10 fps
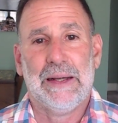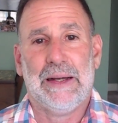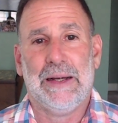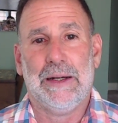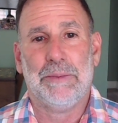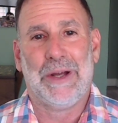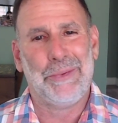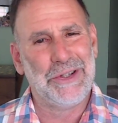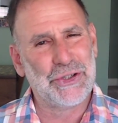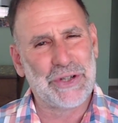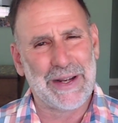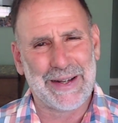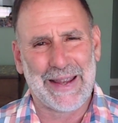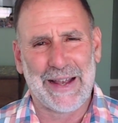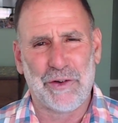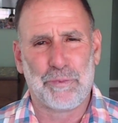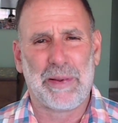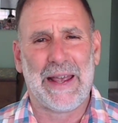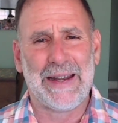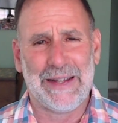I wouldn't shake a can of
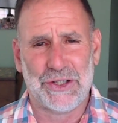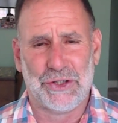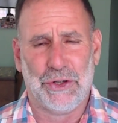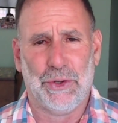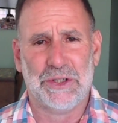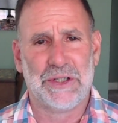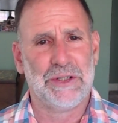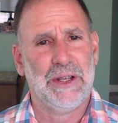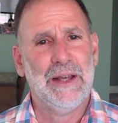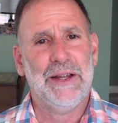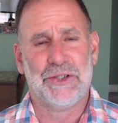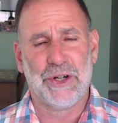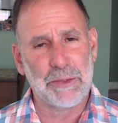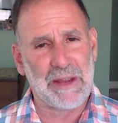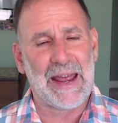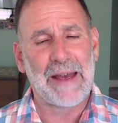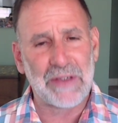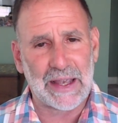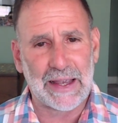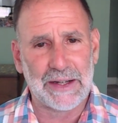pennies, though. It's going to be
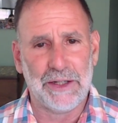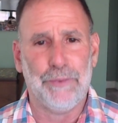heavy-handed